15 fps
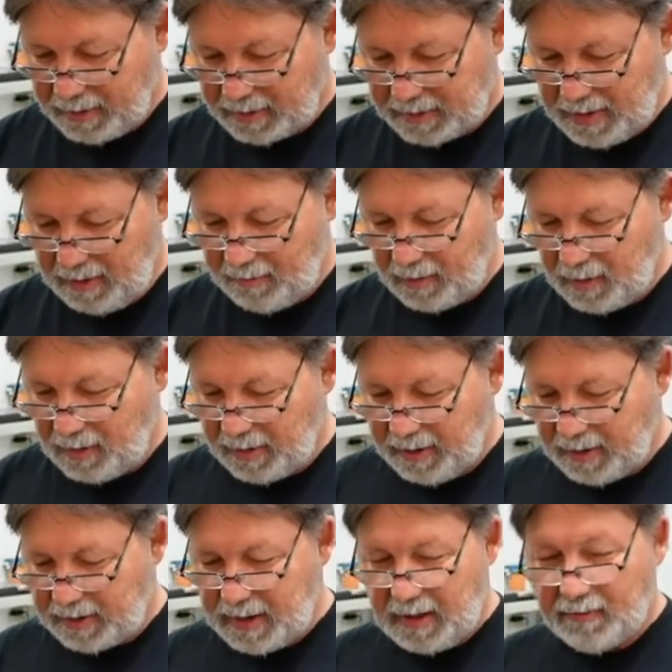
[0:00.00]
it's never going to
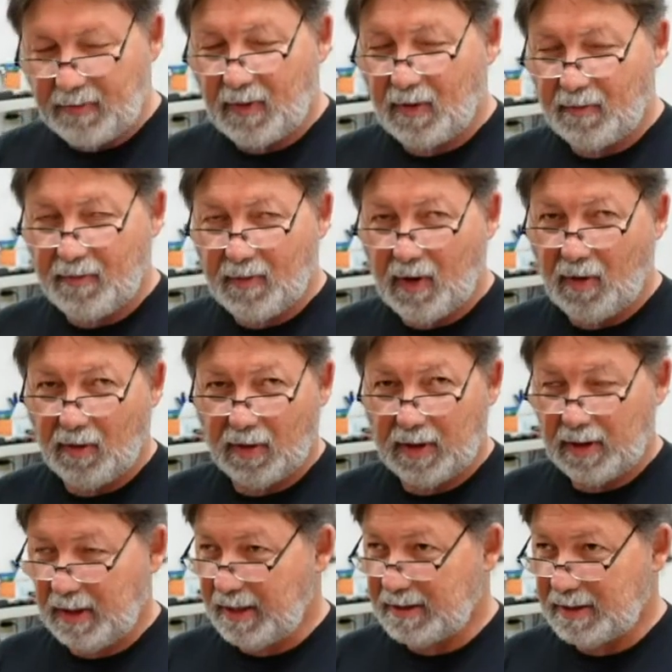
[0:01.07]
get that far forward
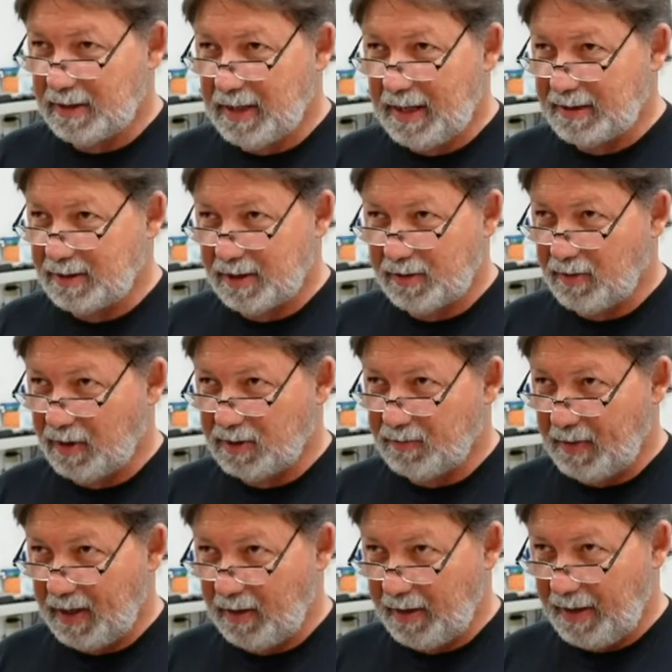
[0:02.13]
unless it takes the
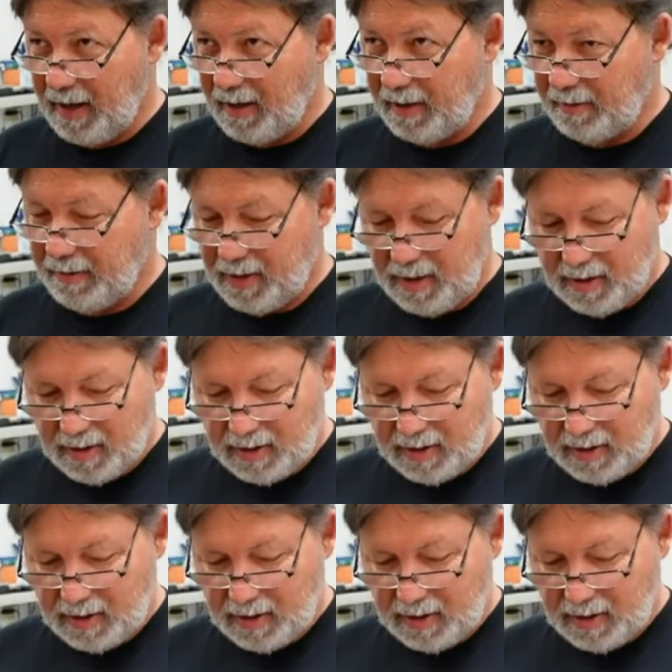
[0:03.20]
thrust bearing out of it.